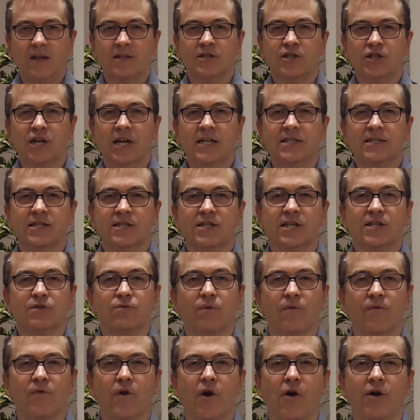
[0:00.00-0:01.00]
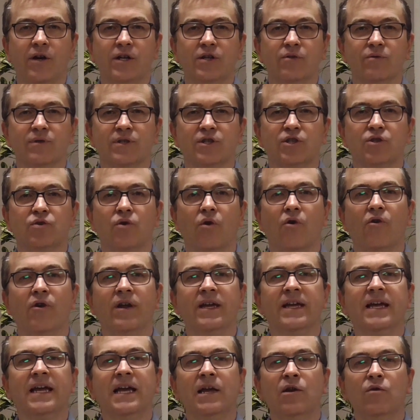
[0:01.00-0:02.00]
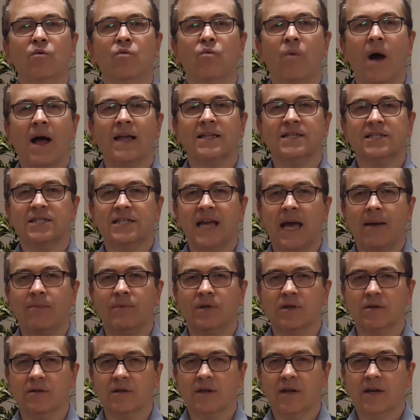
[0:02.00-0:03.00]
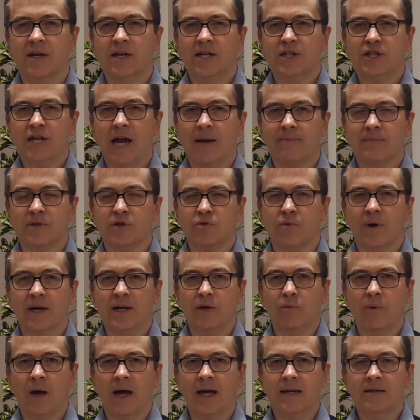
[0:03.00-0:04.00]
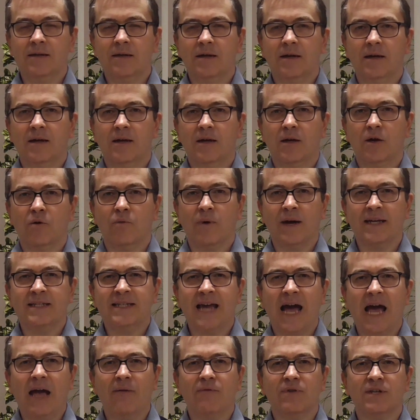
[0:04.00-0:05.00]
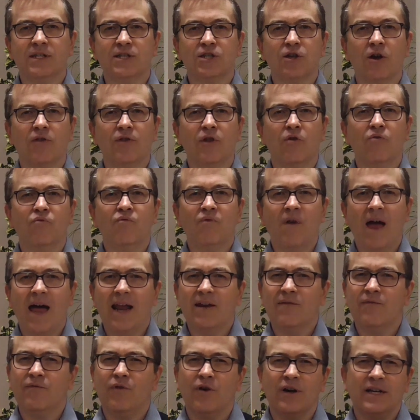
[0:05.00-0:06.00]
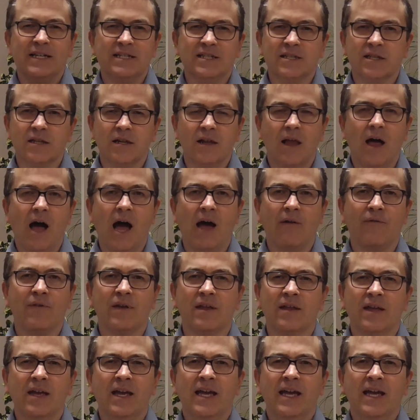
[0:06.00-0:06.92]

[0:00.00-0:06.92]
Jesus is referring to a story in 1 Samuel chapter 21, where David is on the run for his life.